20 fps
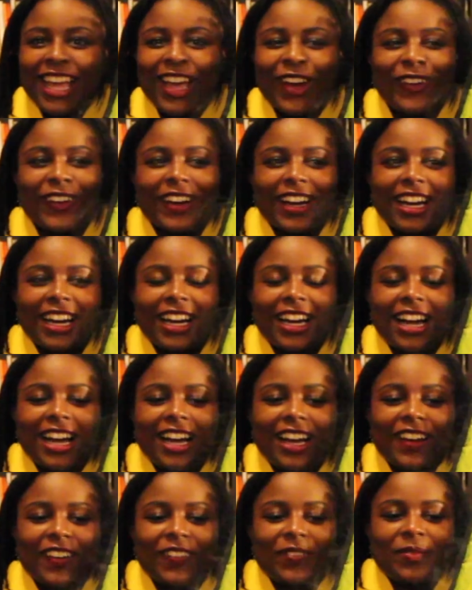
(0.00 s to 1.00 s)
or
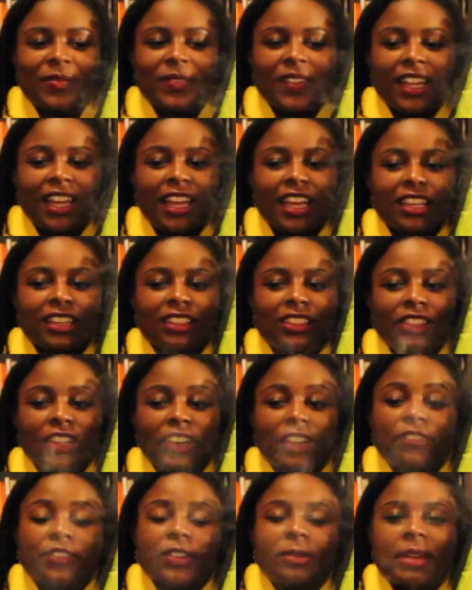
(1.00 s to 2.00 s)

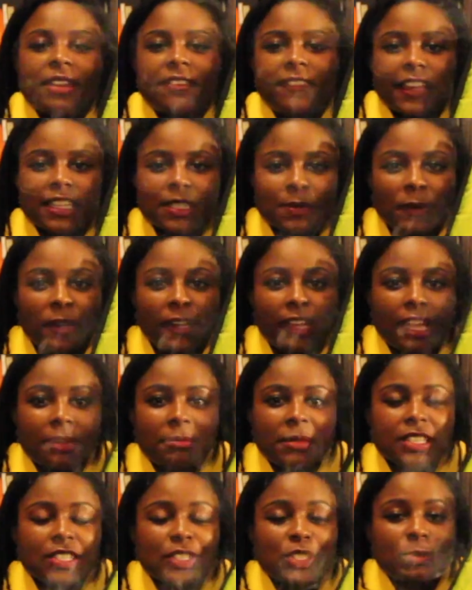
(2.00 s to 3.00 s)
look for my Facebook and
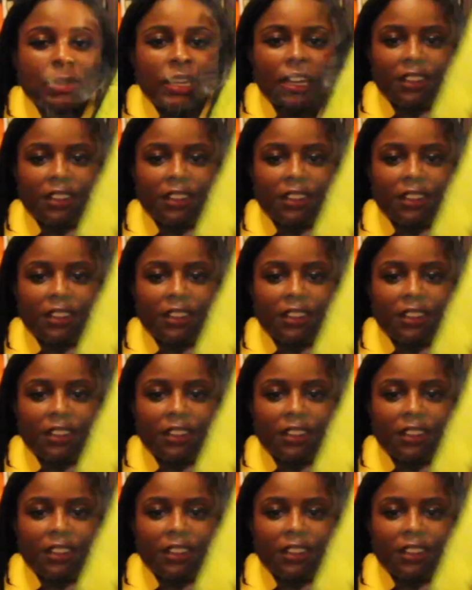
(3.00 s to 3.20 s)
message me